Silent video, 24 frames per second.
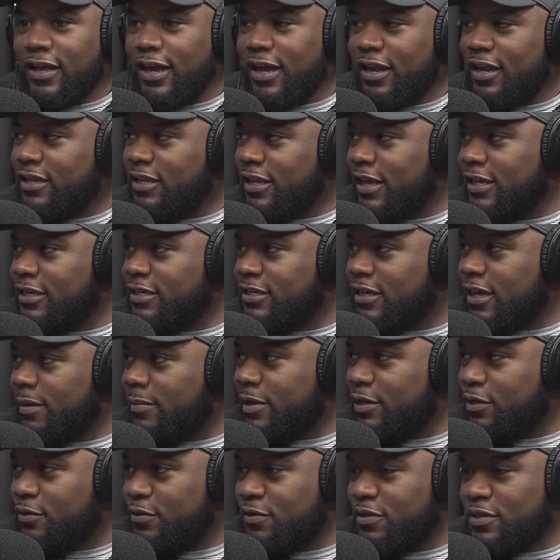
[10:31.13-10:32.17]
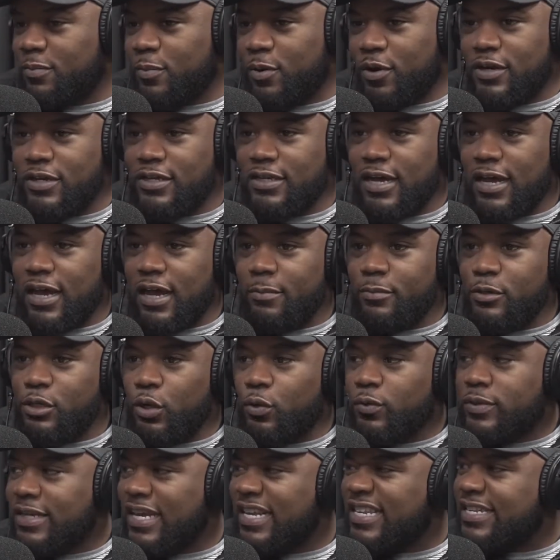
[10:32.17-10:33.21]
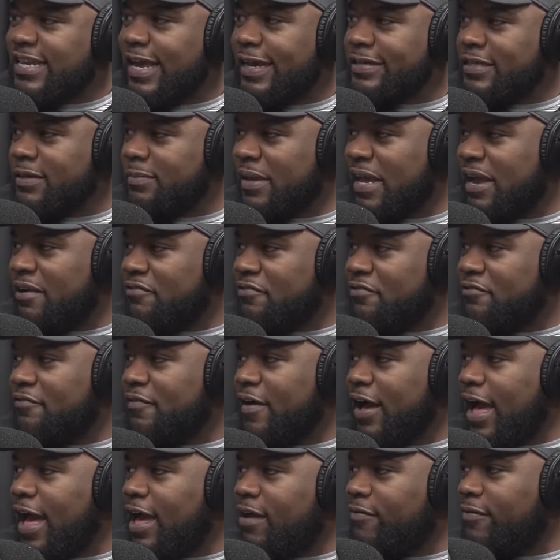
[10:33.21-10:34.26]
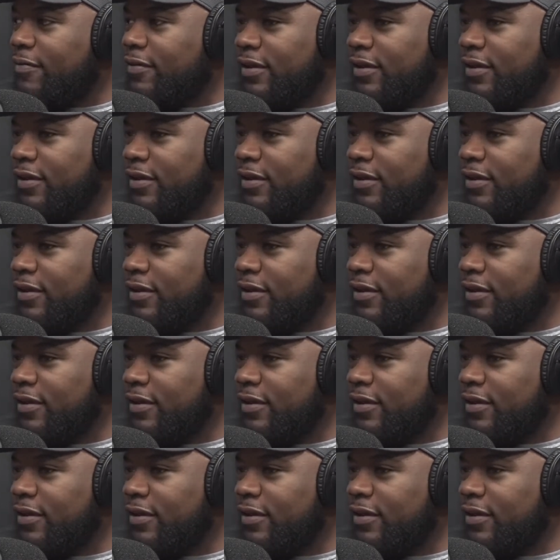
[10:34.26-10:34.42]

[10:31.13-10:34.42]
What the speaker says: They got a day job. I do this part time. Don't text me after 5.